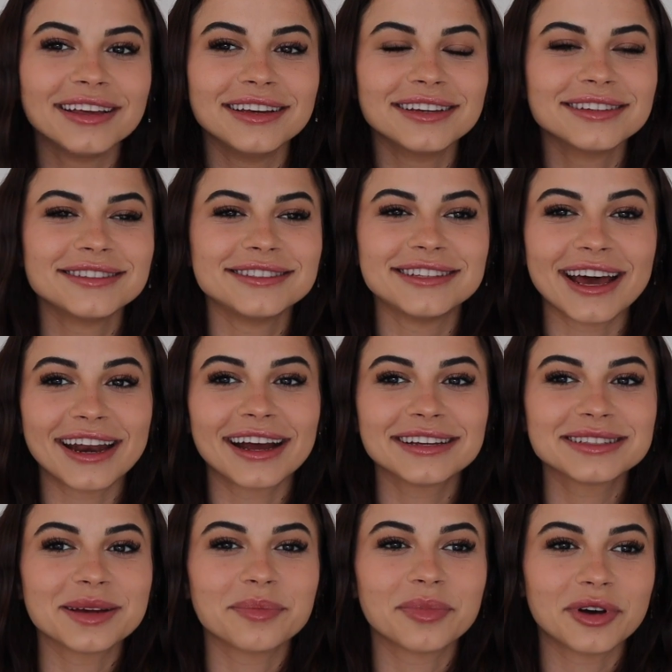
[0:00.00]
he is dead
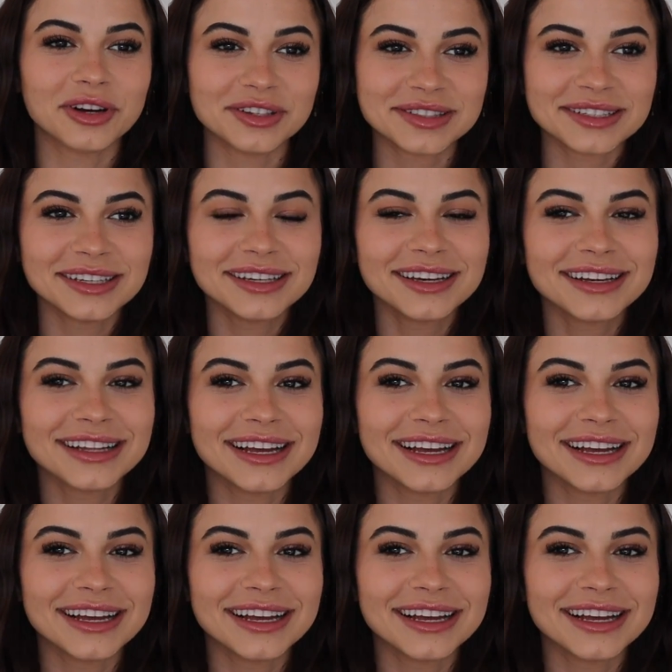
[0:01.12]
ass a pussy.